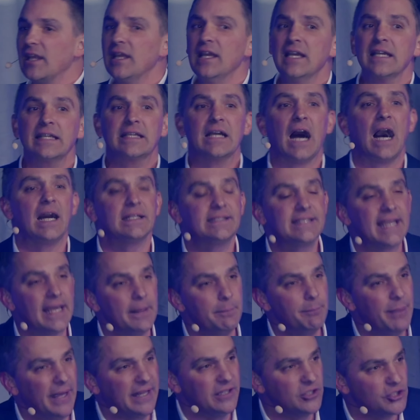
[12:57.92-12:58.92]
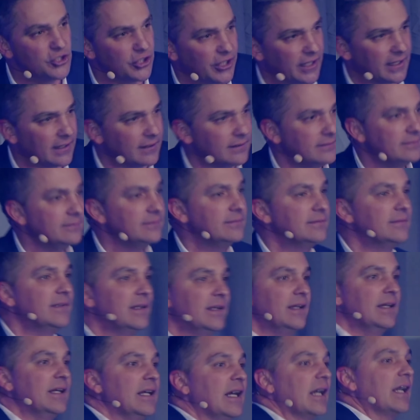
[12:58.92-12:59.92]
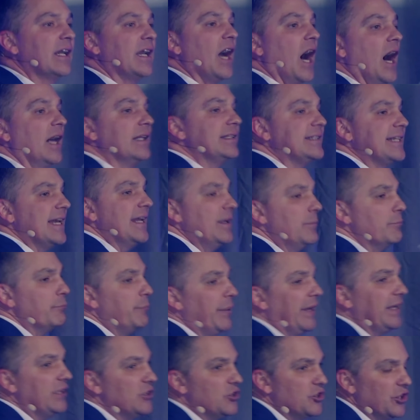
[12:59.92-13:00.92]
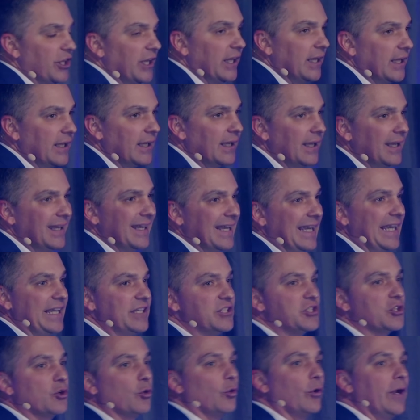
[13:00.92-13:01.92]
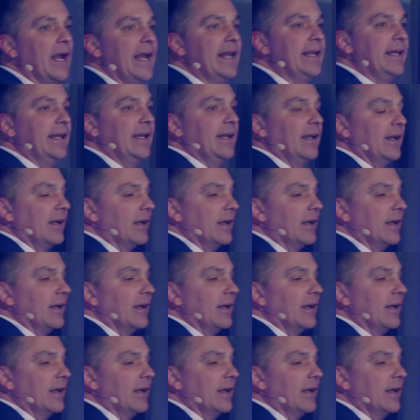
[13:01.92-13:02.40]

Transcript: content binging. Content binging is creating